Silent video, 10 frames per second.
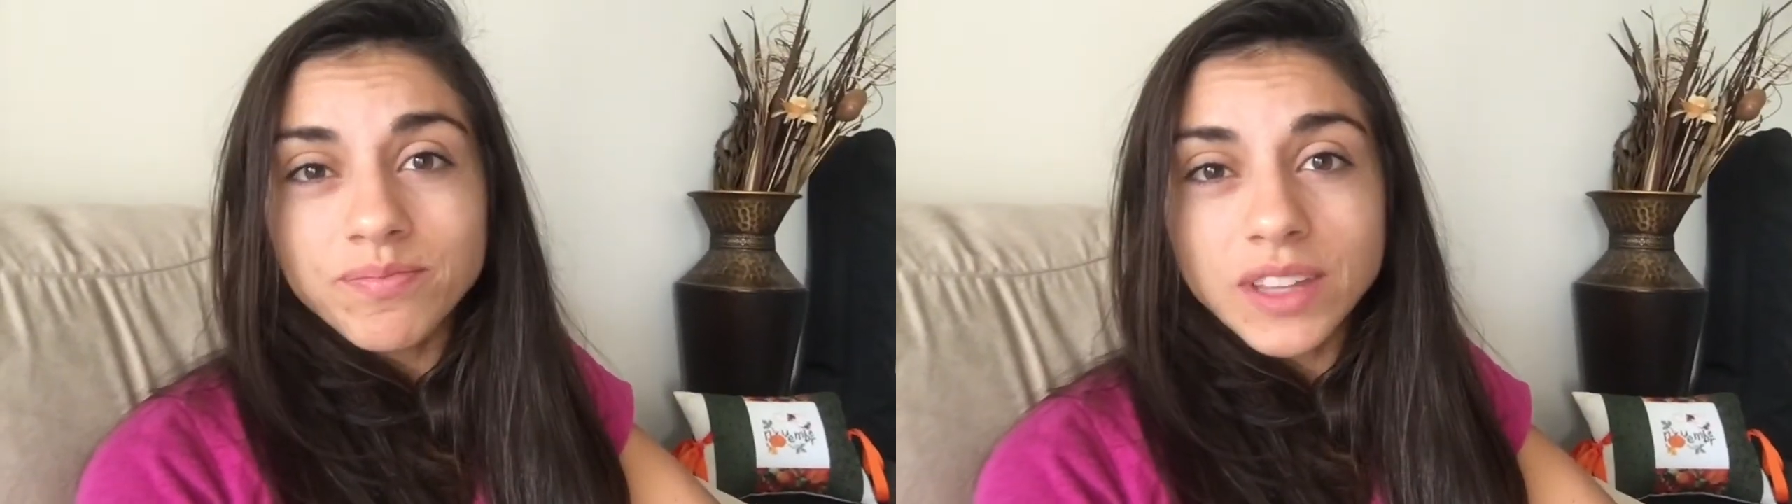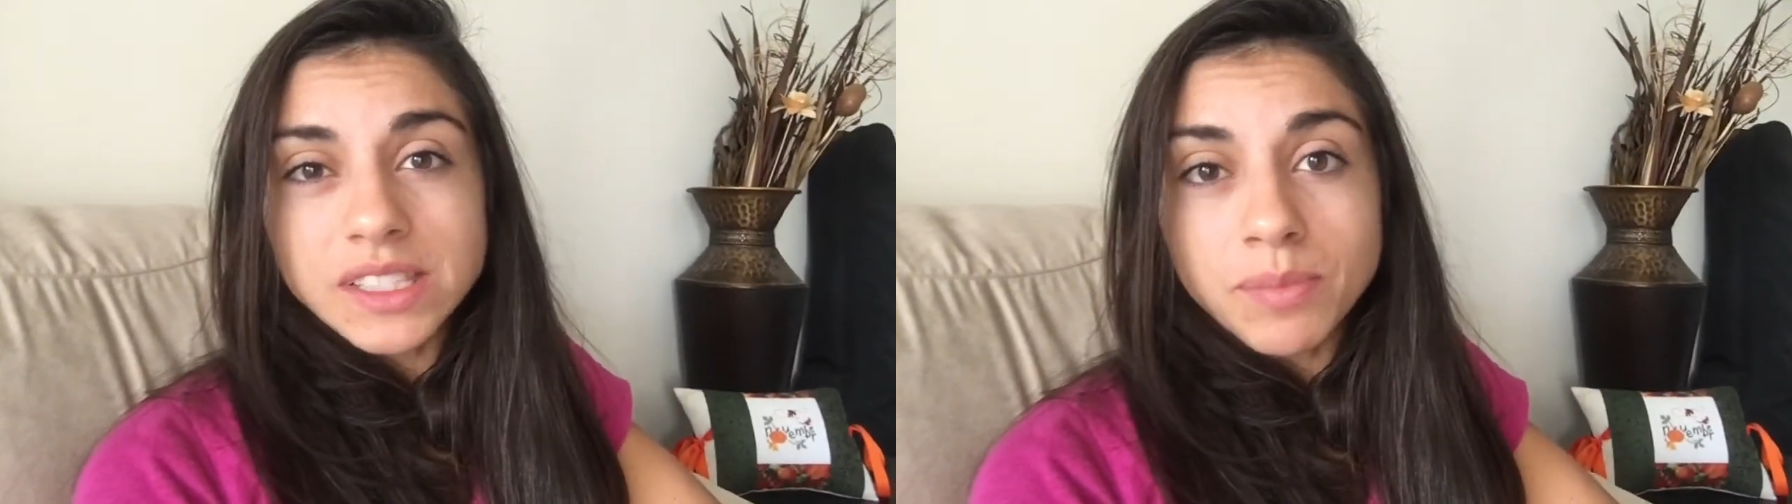
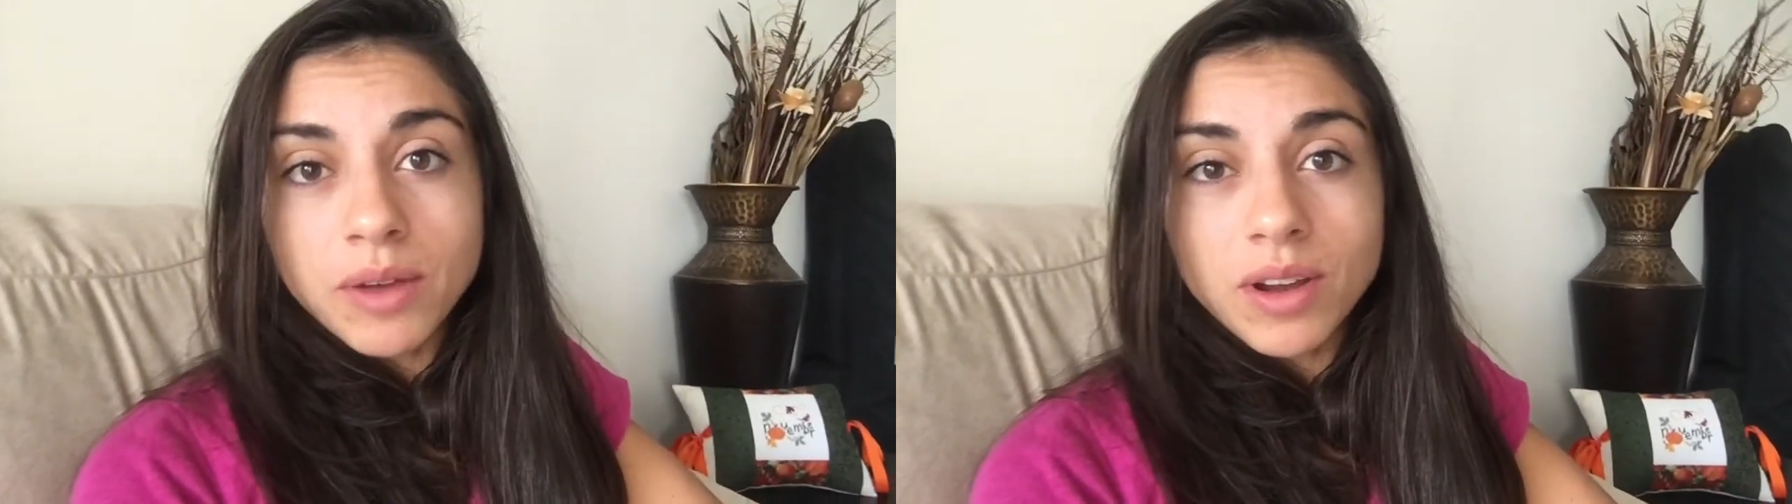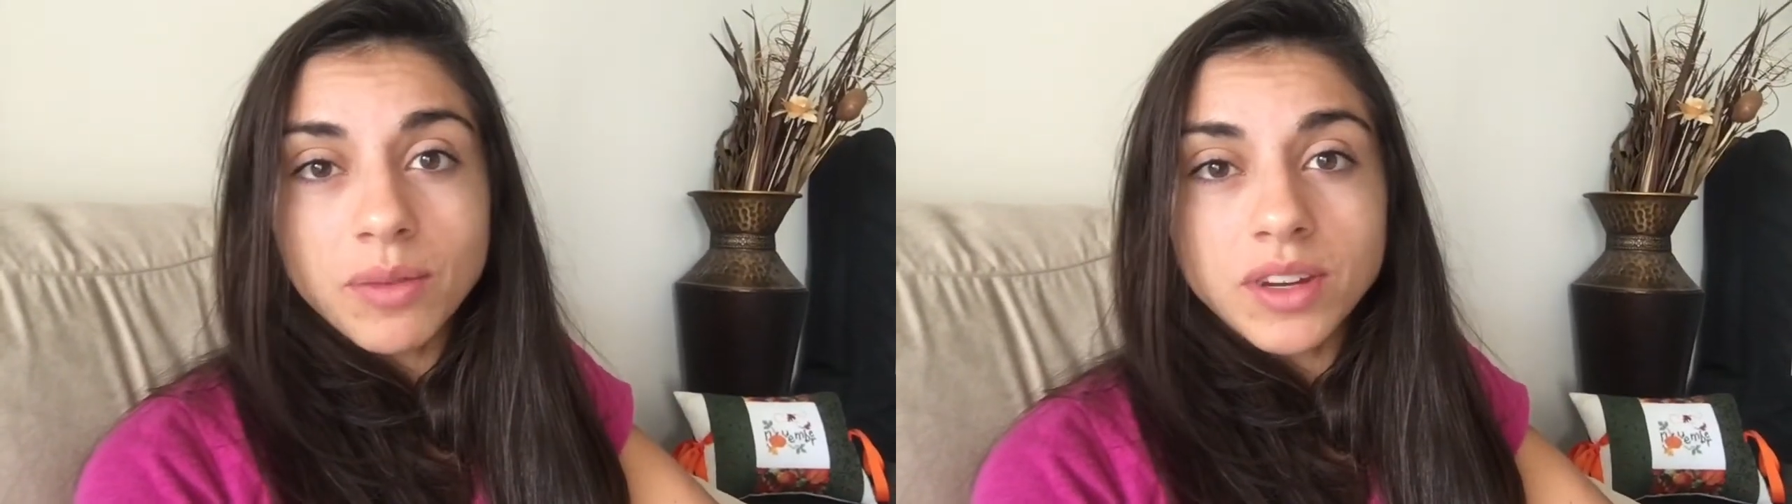That's
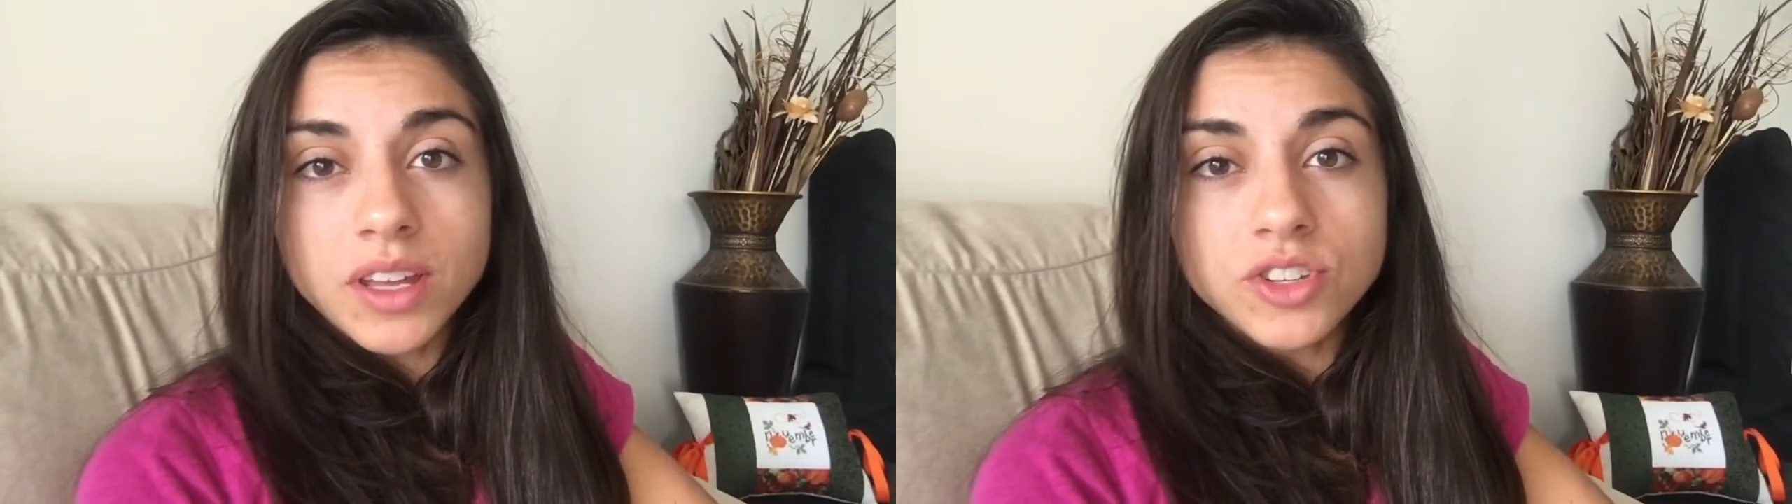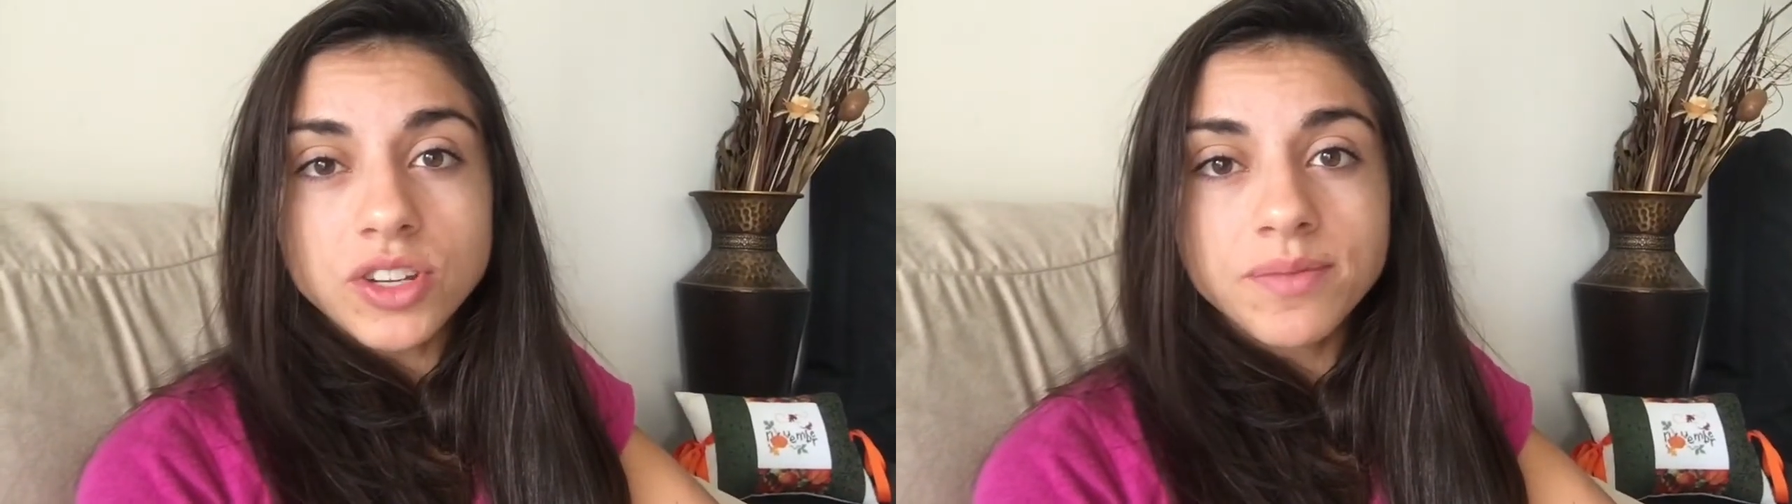my
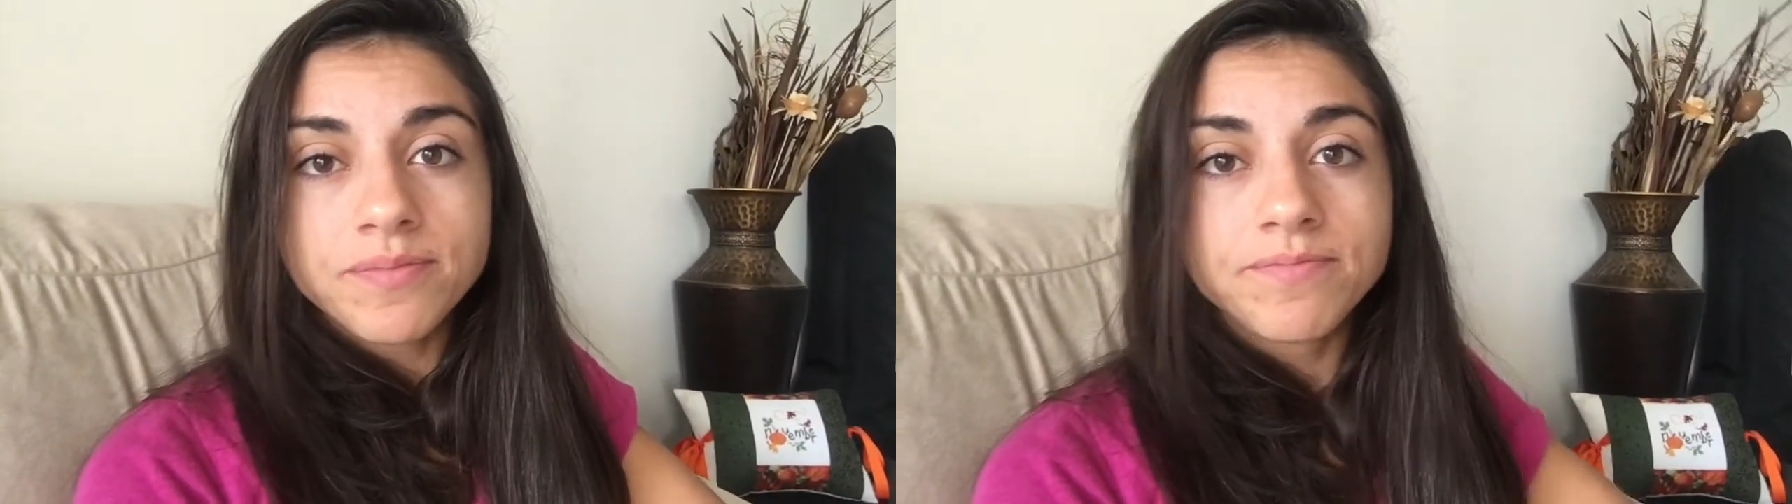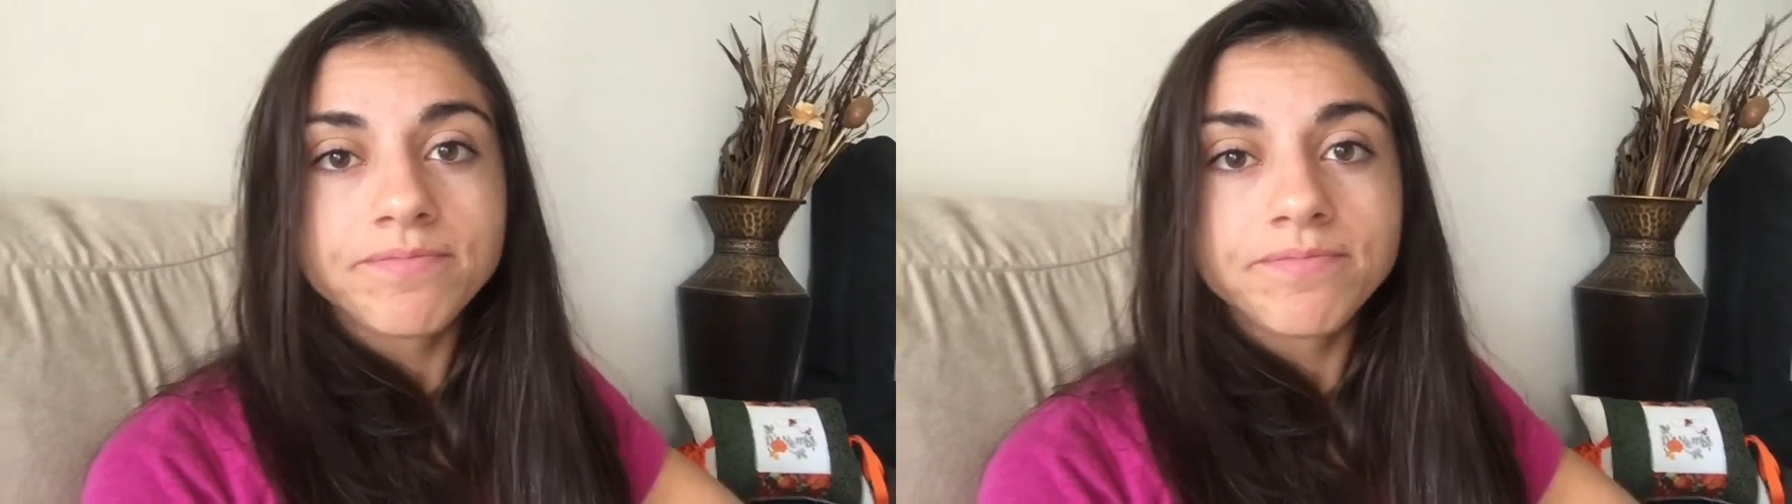recommendation.